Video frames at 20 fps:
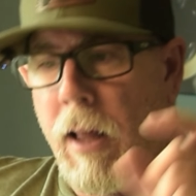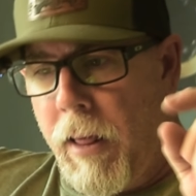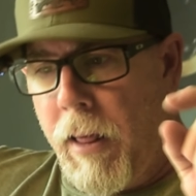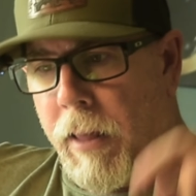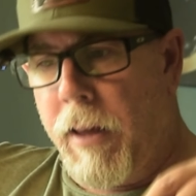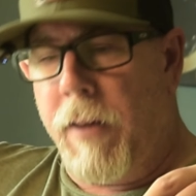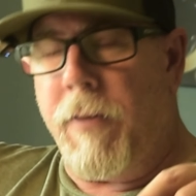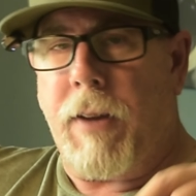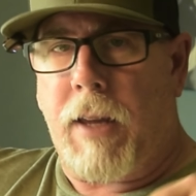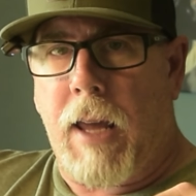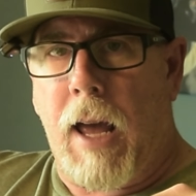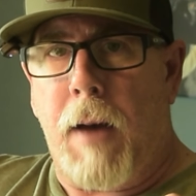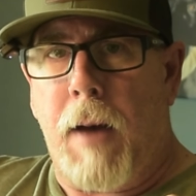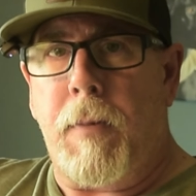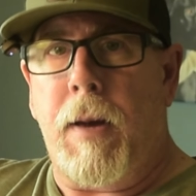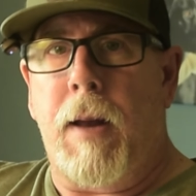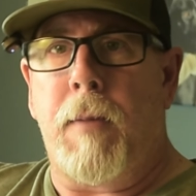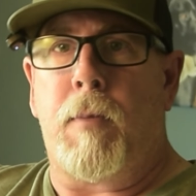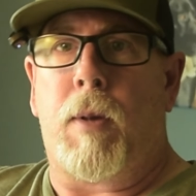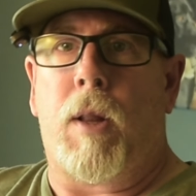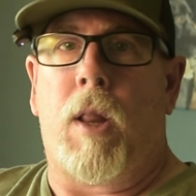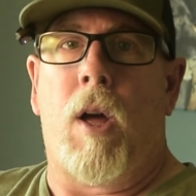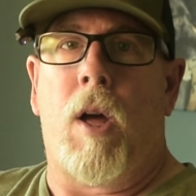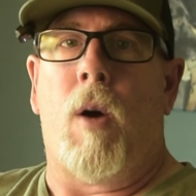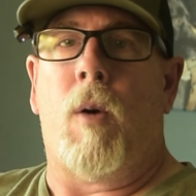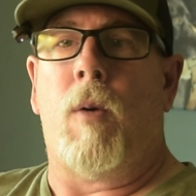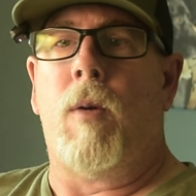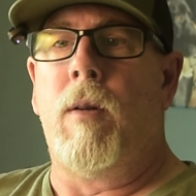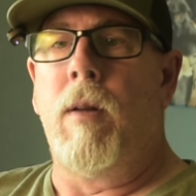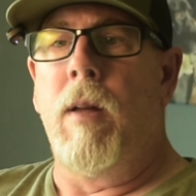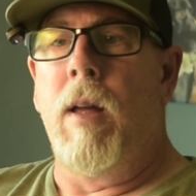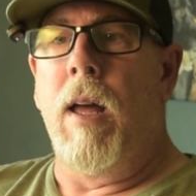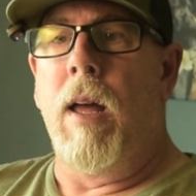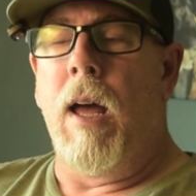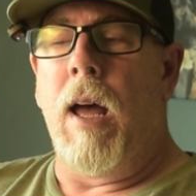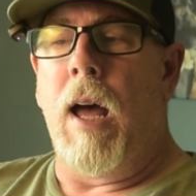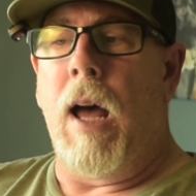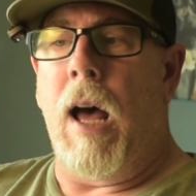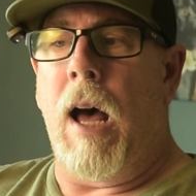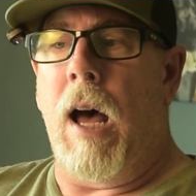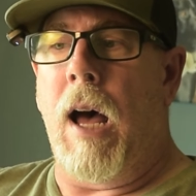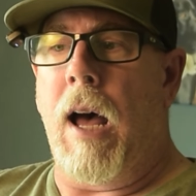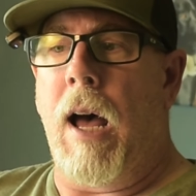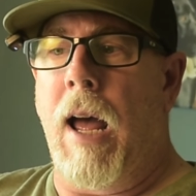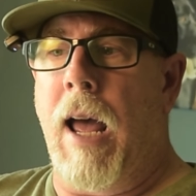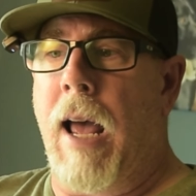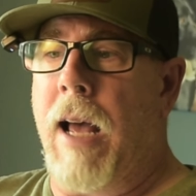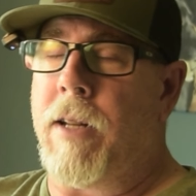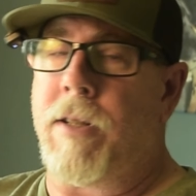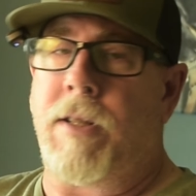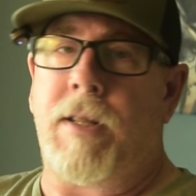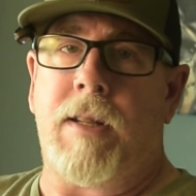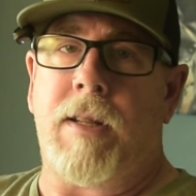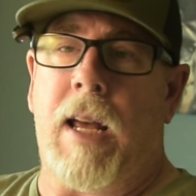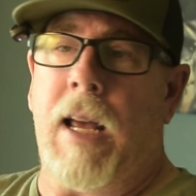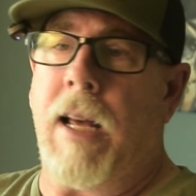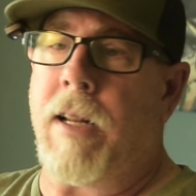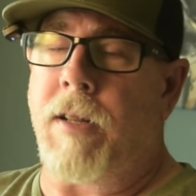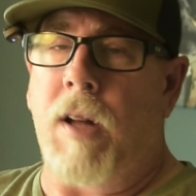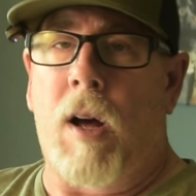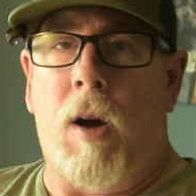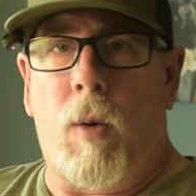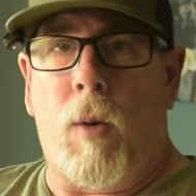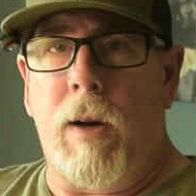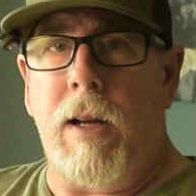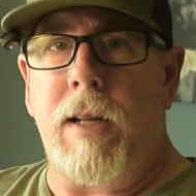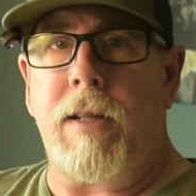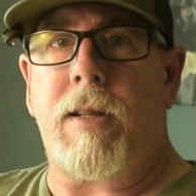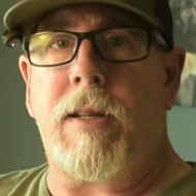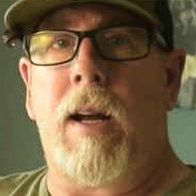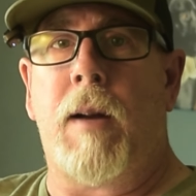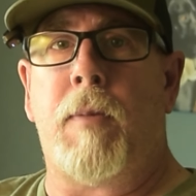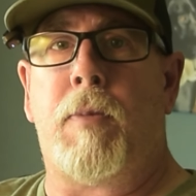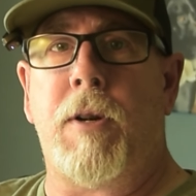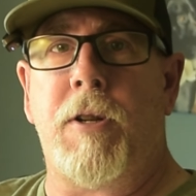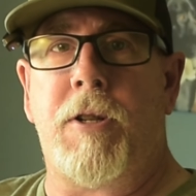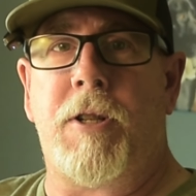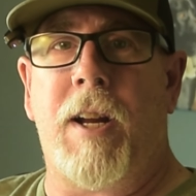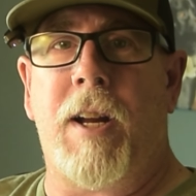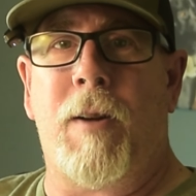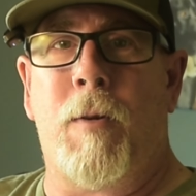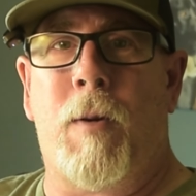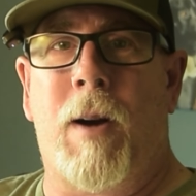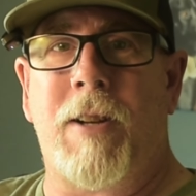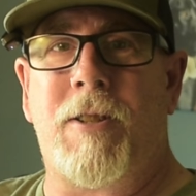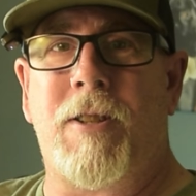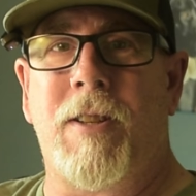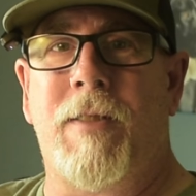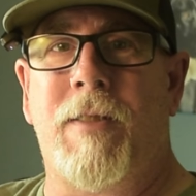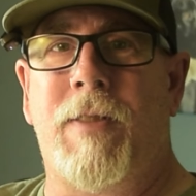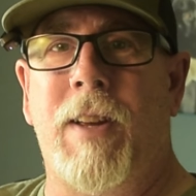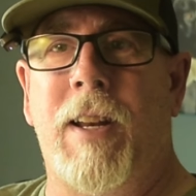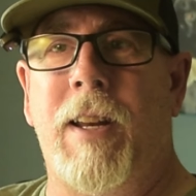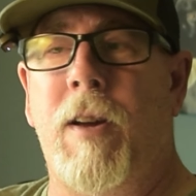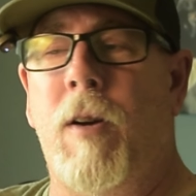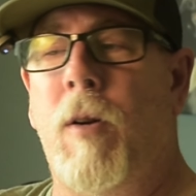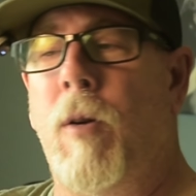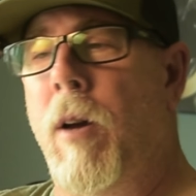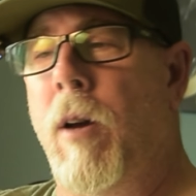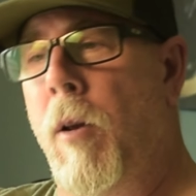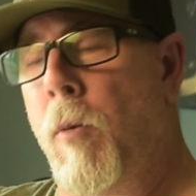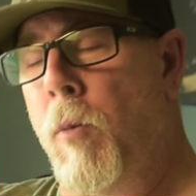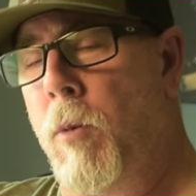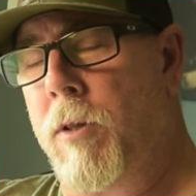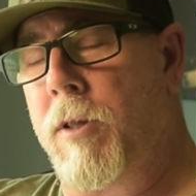leave a comment below. As always, I appreciate you watching the video, and we'll